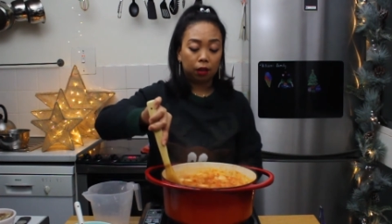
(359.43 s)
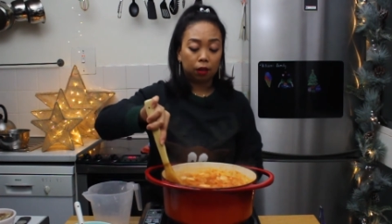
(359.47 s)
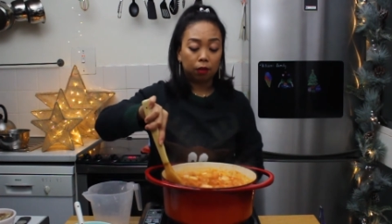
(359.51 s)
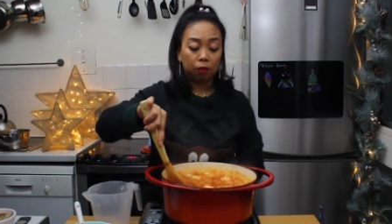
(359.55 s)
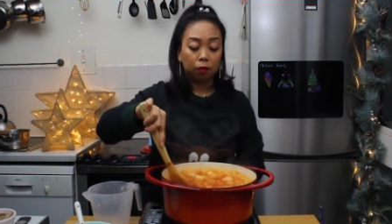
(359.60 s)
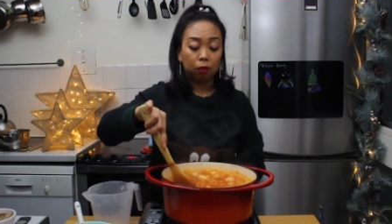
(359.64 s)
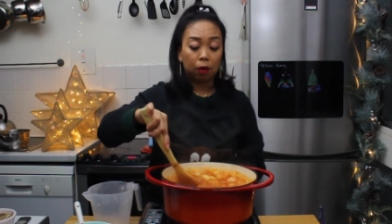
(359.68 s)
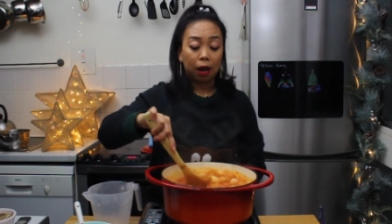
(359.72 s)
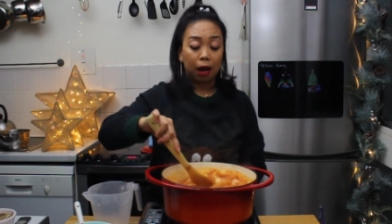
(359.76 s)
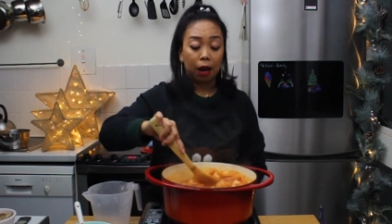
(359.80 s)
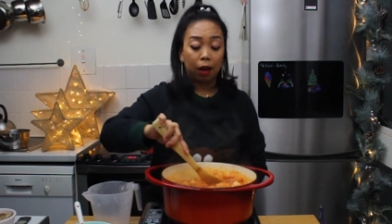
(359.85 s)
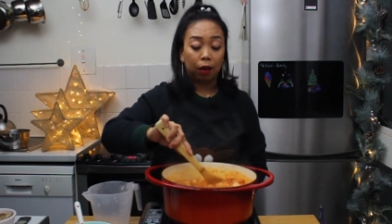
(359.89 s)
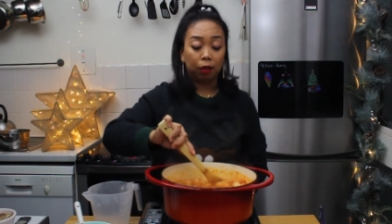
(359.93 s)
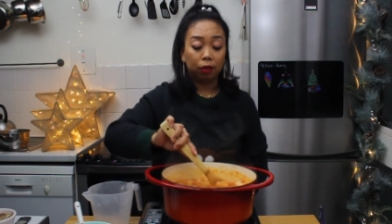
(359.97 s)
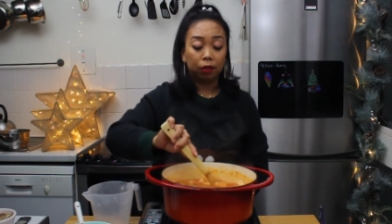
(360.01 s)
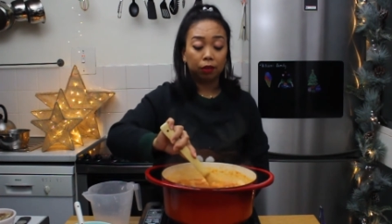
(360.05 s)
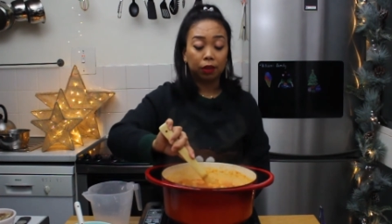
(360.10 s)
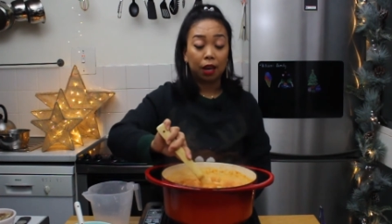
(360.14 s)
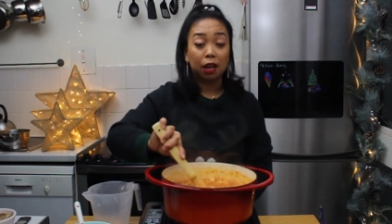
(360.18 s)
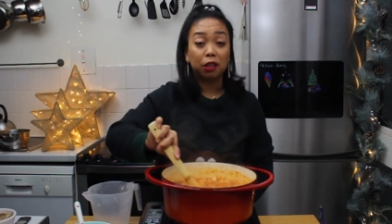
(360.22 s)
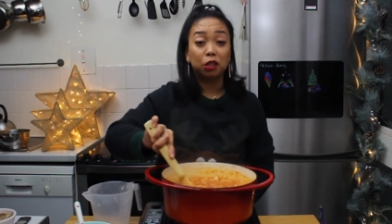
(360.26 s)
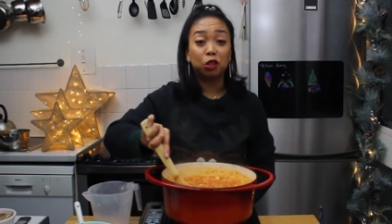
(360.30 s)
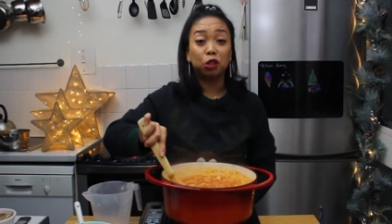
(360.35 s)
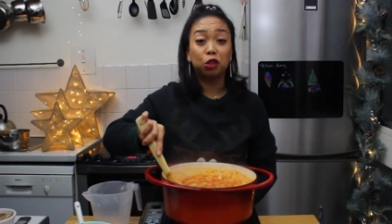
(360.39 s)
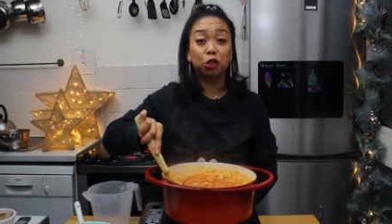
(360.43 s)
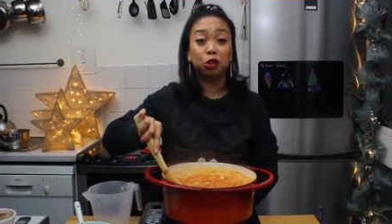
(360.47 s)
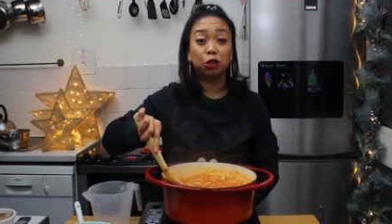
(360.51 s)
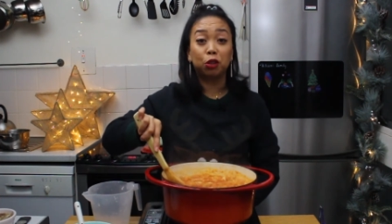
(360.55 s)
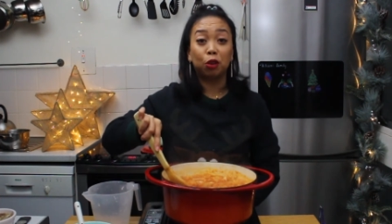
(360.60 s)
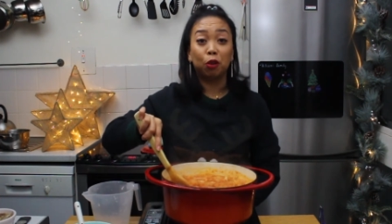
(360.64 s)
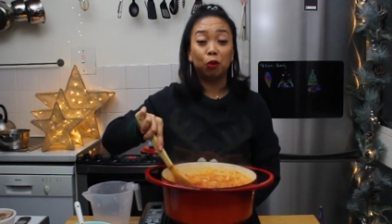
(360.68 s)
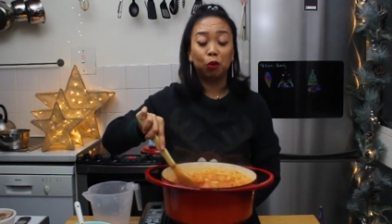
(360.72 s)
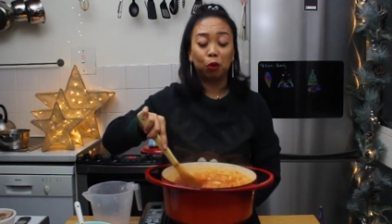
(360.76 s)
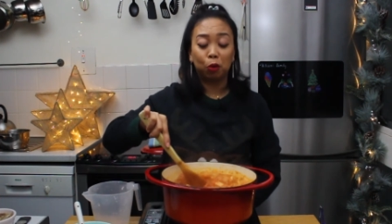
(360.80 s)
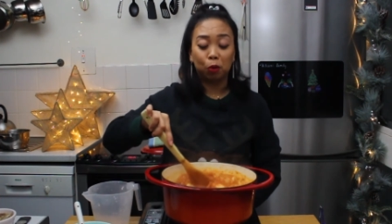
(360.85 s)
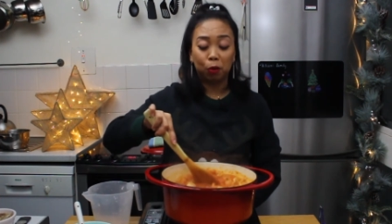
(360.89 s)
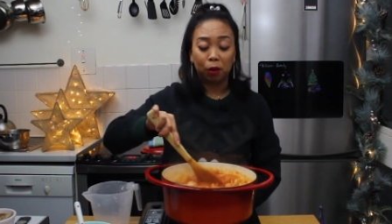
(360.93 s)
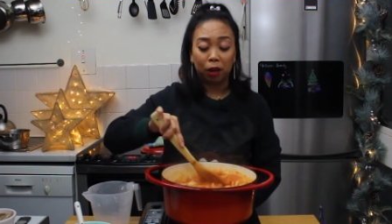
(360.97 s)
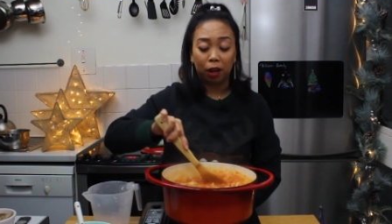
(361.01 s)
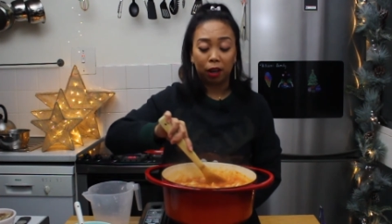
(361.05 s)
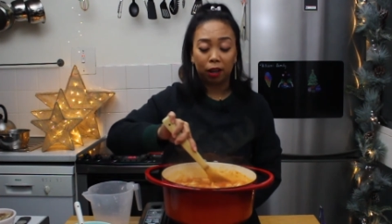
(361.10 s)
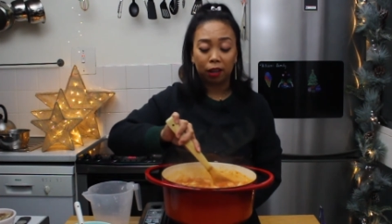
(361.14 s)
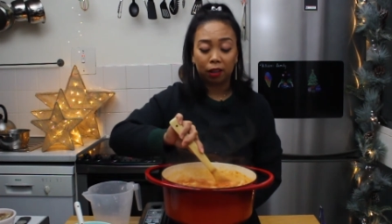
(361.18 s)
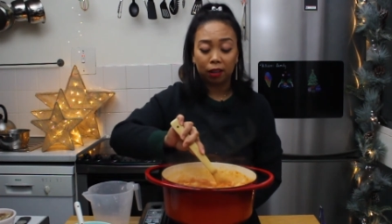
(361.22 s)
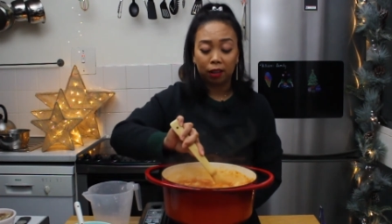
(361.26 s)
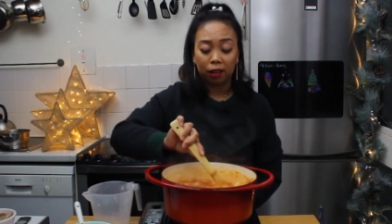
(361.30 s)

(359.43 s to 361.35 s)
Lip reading: Wow, that's so quick.